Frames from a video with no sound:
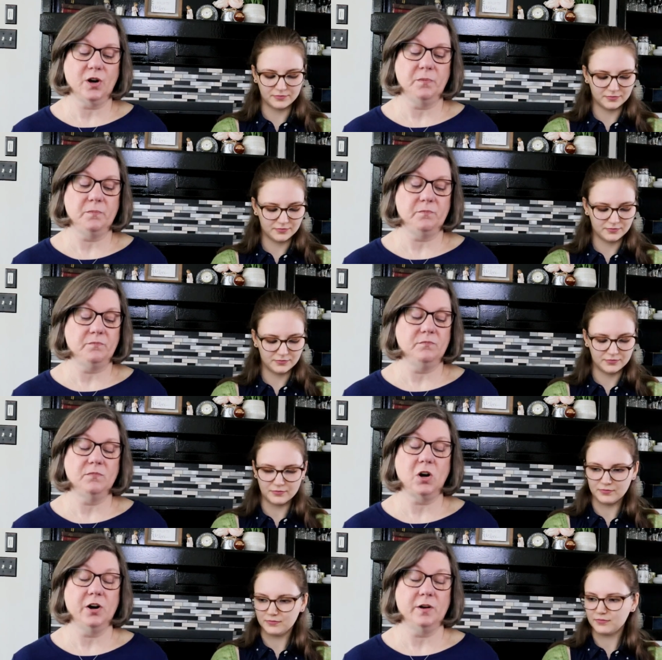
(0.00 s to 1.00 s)
Speaker 1: are
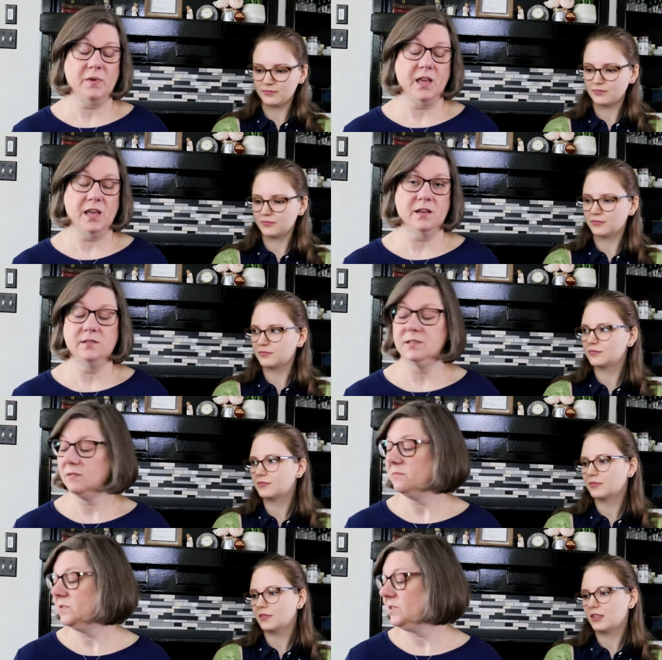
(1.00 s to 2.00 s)
hard on my
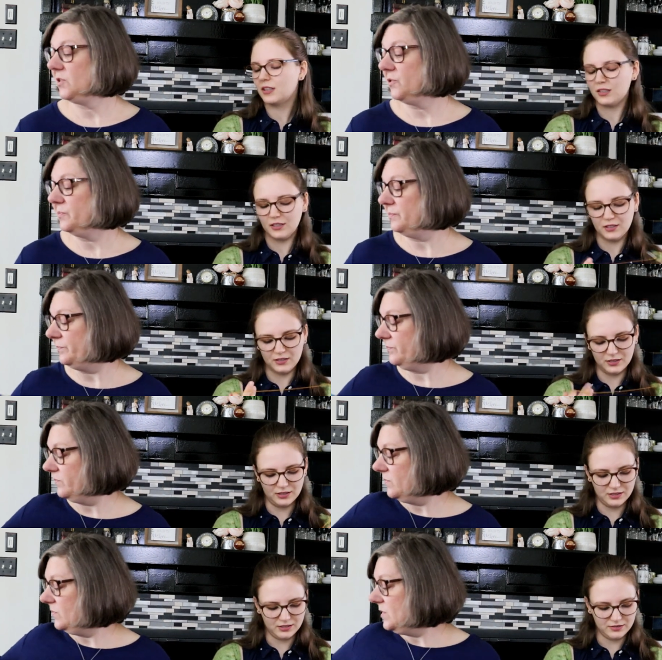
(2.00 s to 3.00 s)
hands, so
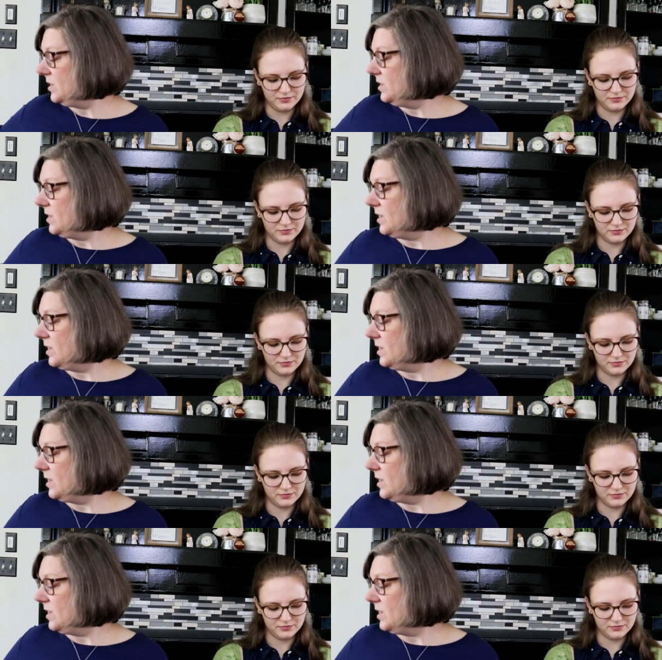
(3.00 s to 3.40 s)
yeah.